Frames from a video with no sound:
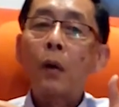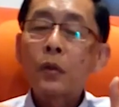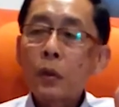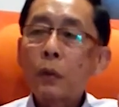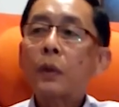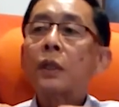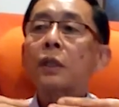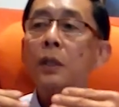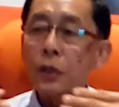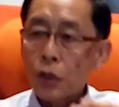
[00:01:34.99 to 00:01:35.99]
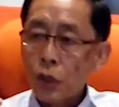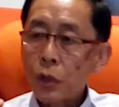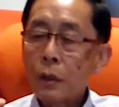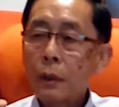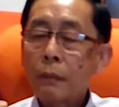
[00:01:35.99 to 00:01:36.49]
Also
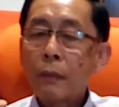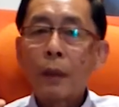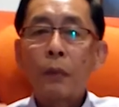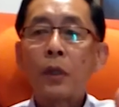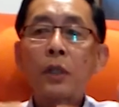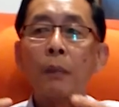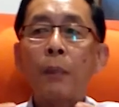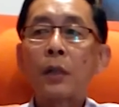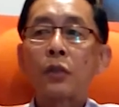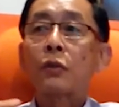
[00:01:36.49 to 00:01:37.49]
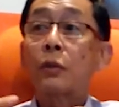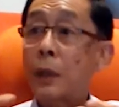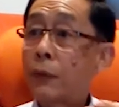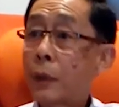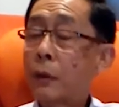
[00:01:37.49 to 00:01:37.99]
research, because in the past also
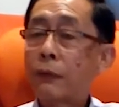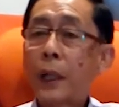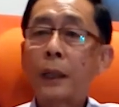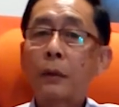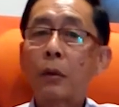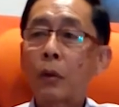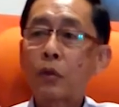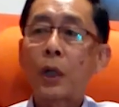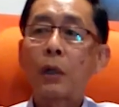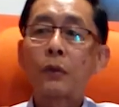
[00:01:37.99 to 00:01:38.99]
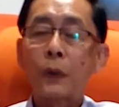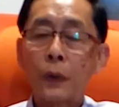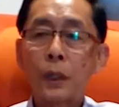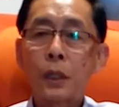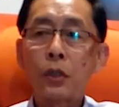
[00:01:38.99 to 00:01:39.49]
it's difficult to find tocotrienols
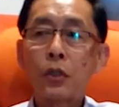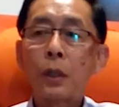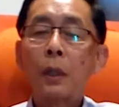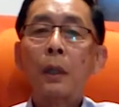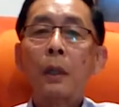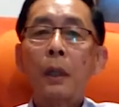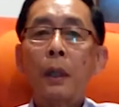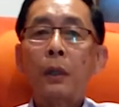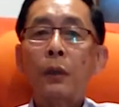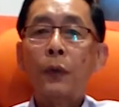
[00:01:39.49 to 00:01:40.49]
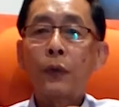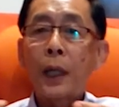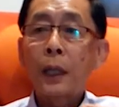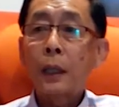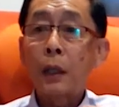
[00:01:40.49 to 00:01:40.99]
for research. And if you
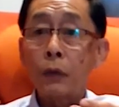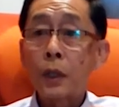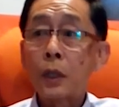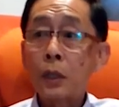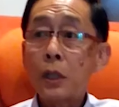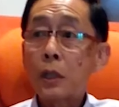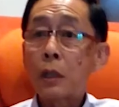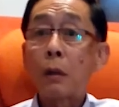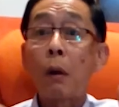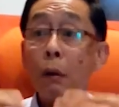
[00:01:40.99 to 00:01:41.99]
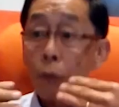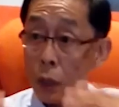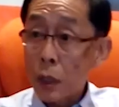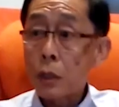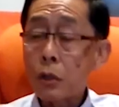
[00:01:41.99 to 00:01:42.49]
find that in recent years there's a lot of
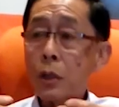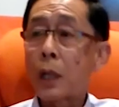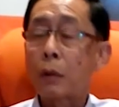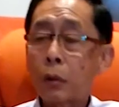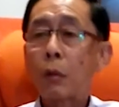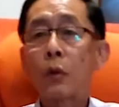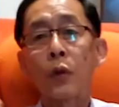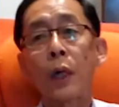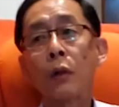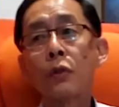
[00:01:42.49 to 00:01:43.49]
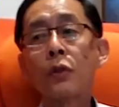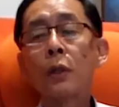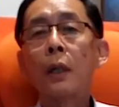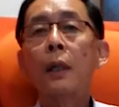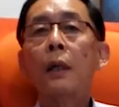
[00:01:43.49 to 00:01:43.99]
research done on tocotrienols.